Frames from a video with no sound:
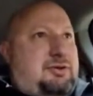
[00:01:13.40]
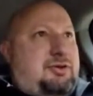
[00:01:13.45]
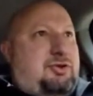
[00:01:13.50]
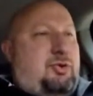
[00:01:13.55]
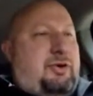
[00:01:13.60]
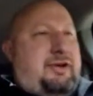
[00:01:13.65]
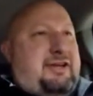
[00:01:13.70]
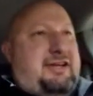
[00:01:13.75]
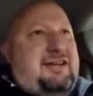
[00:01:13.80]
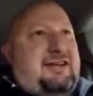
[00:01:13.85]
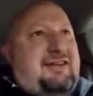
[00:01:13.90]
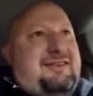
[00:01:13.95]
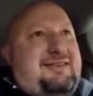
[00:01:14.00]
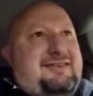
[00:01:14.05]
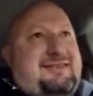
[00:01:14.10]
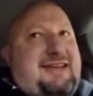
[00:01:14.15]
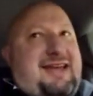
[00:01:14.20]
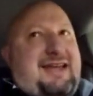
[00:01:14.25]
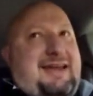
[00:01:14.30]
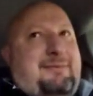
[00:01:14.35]
going into
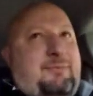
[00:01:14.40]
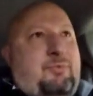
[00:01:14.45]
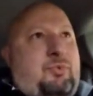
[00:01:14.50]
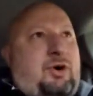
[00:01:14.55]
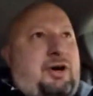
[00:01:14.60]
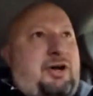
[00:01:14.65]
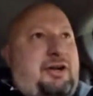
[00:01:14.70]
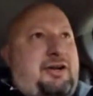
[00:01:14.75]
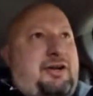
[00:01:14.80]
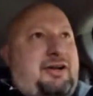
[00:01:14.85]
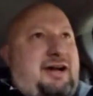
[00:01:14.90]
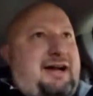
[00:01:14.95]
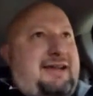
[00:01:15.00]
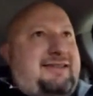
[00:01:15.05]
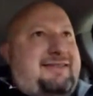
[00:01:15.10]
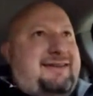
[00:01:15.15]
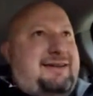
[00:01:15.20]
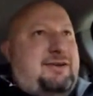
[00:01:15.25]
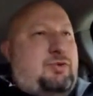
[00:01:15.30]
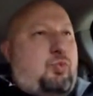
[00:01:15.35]
this game, one
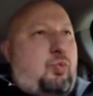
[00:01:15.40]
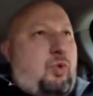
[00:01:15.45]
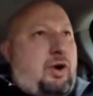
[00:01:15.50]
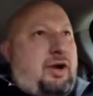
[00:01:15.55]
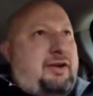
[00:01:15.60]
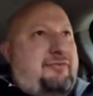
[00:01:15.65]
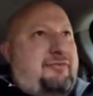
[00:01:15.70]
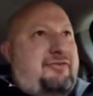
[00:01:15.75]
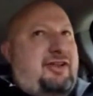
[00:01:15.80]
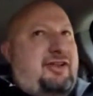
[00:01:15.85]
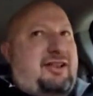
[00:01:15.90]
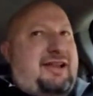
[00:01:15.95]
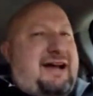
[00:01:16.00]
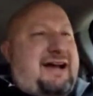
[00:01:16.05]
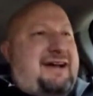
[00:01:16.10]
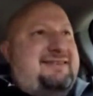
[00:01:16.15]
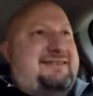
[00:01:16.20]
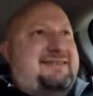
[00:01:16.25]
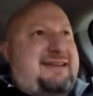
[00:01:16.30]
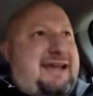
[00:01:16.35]
of the
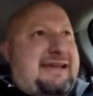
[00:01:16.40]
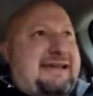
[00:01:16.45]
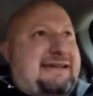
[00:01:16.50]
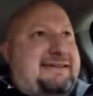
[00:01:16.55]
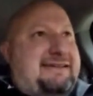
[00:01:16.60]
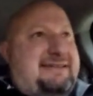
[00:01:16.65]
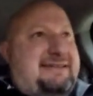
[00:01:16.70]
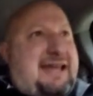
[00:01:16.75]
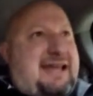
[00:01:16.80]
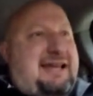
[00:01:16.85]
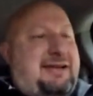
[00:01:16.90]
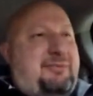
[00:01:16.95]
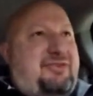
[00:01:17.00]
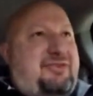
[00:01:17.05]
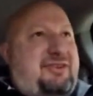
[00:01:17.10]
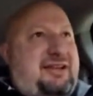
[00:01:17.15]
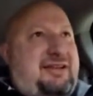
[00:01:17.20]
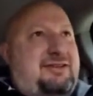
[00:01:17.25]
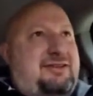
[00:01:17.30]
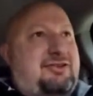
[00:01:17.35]
last 8
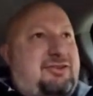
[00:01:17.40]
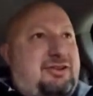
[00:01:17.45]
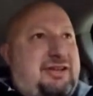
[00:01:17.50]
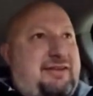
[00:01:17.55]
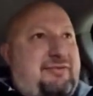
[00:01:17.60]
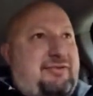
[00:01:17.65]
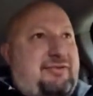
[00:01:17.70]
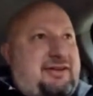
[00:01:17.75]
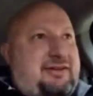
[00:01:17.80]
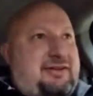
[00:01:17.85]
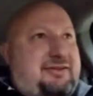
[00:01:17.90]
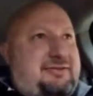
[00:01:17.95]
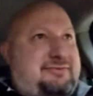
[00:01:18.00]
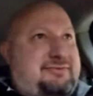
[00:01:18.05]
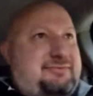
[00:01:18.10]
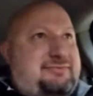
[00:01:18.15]
games in Cleveland.